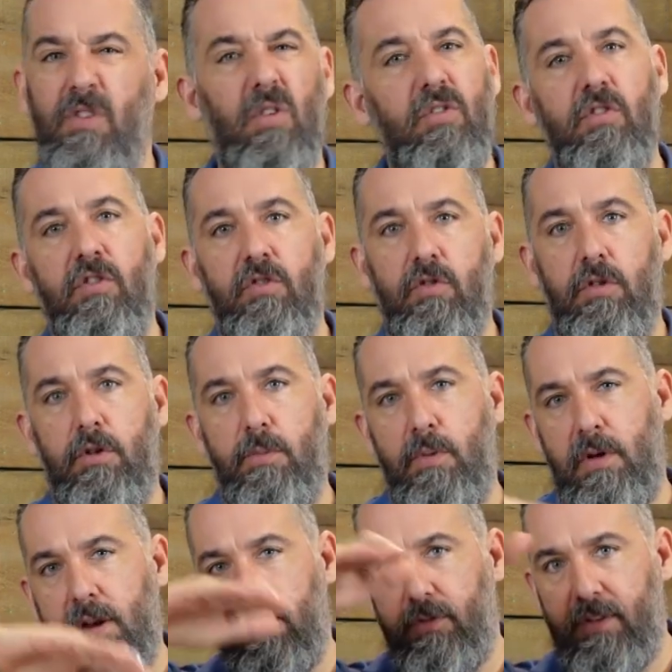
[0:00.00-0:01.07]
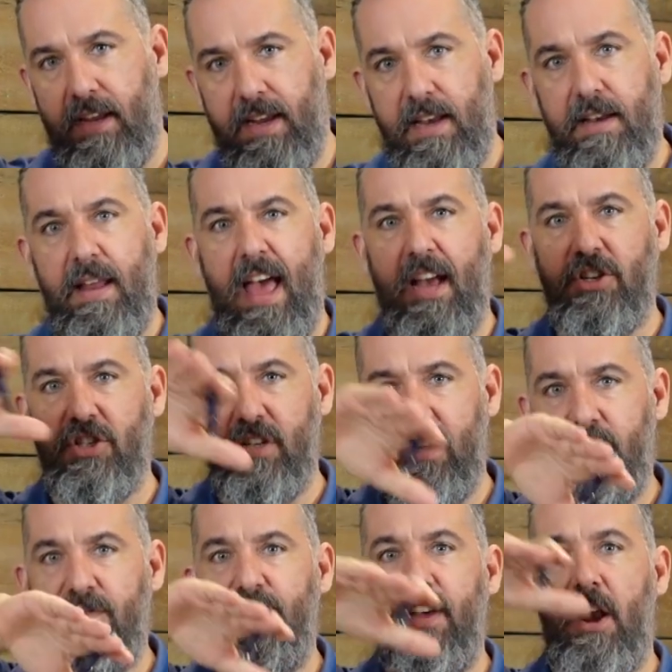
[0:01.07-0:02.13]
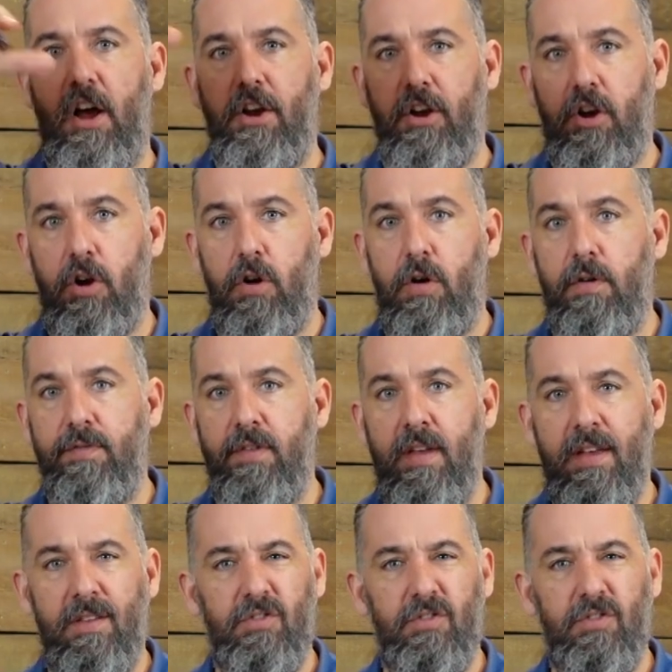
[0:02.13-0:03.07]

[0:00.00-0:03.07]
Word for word: Those are the solar panels that can actually fit on a curve,